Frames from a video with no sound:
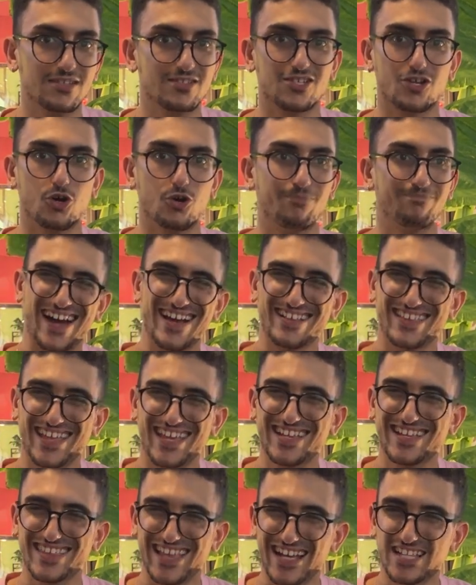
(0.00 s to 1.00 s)
So I
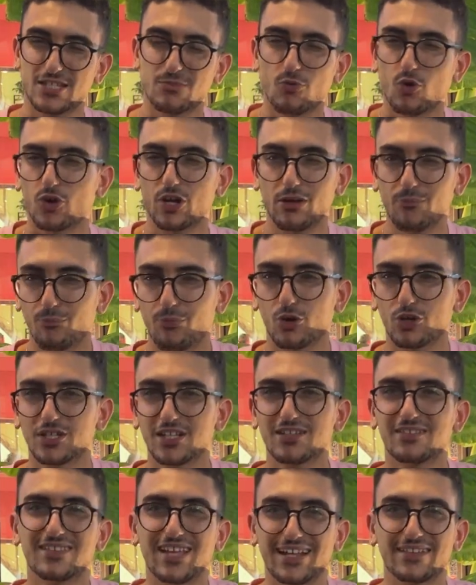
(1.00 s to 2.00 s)
think that's more
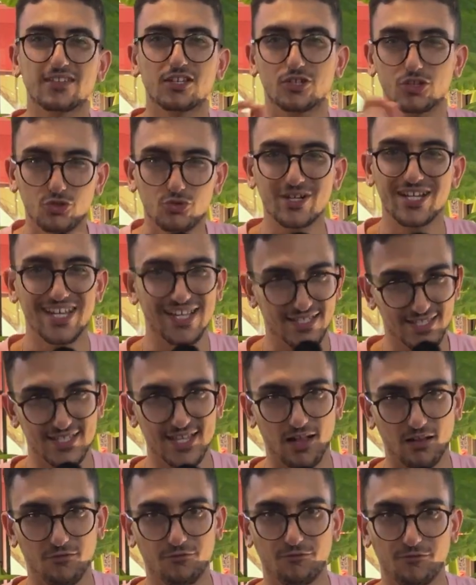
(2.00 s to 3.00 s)
important than the degree
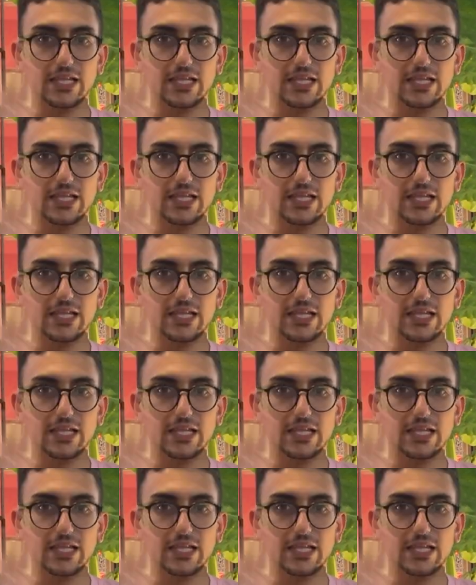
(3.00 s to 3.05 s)
itself.